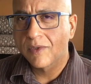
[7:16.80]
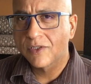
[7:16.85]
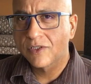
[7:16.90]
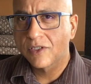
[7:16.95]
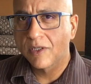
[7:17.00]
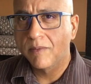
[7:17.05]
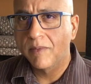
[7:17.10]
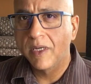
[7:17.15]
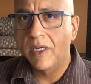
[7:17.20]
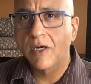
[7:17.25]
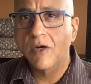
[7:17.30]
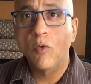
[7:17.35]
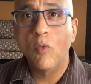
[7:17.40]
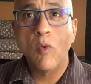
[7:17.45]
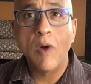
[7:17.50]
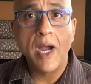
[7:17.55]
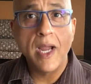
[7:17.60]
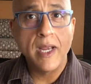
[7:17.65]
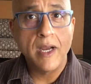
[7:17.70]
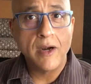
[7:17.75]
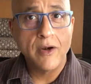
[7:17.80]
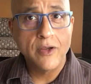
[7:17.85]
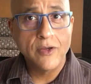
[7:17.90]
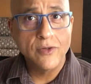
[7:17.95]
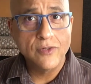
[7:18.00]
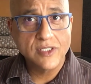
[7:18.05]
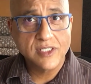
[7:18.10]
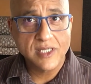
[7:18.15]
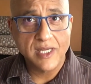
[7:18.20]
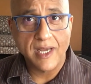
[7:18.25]
Shamir, why are
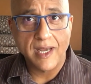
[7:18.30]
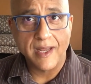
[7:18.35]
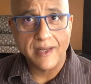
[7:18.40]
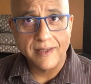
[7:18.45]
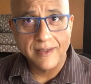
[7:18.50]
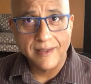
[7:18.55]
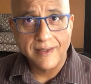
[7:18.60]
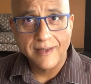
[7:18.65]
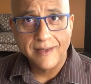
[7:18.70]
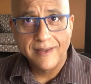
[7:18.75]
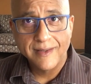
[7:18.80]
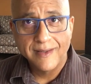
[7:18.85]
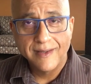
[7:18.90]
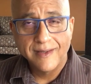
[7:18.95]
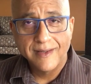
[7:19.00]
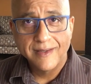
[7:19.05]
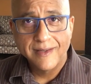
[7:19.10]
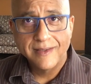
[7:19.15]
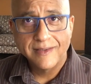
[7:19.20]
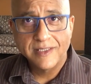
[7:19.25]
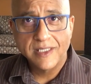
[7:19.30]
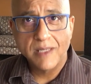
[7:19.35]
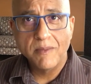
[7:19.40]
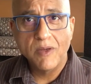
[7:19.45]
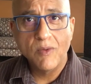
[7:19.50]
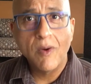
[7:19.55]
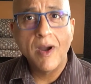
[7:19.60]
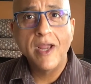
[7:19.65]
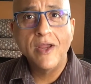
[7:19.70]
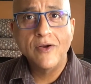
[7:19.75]
you sad? Tell
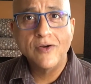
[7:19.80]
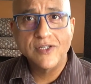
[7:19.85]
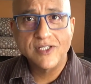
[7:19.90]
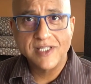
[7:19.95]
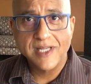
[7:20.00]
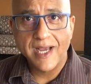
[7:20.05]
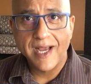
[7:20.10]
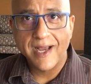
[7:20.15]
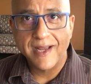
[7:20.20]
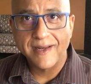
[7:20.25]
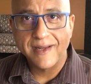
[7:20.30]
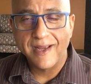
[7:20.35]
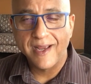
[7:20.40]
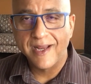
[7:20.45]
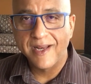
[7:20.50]
me why you're sad.